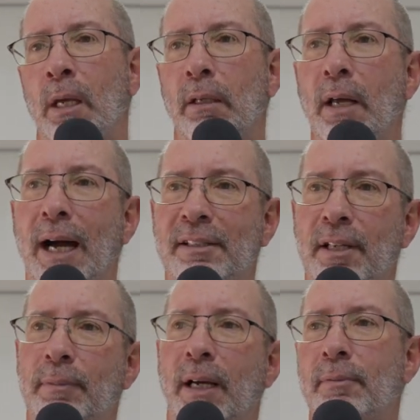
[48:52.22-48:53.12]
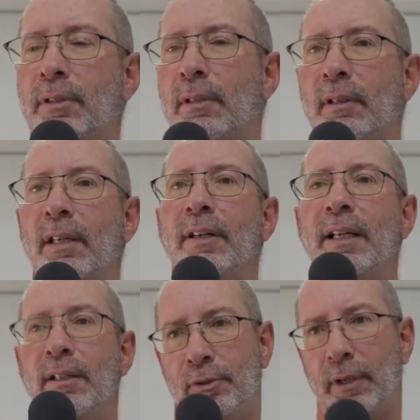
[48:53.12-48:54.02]
You know, I sometimes give an
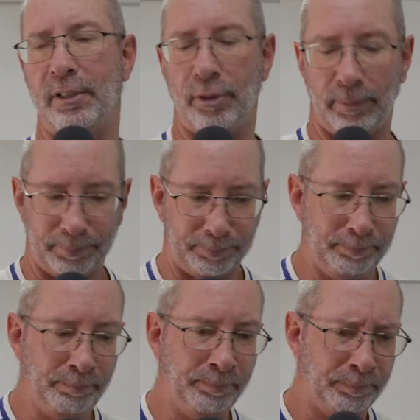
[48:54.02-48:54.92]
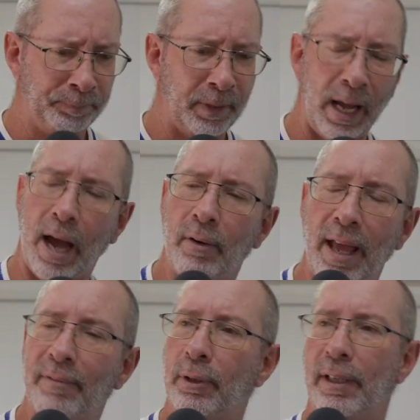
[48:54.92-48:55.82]
illustration. I don't
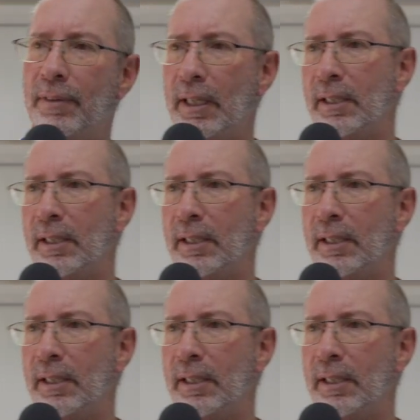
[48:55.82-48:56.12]
have to give the